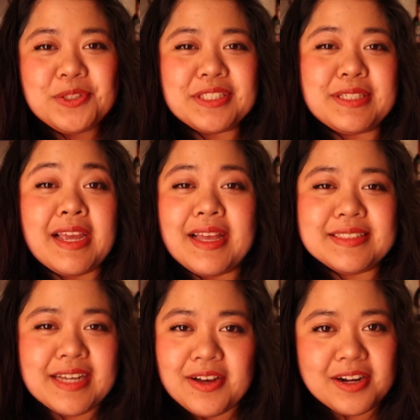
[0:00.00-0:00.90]
Who just
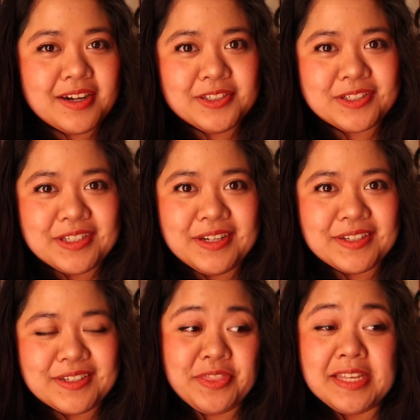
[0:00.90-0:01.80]
hands out
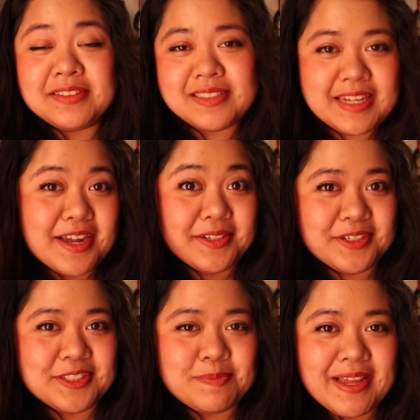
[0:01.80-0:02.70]
$100? These standards,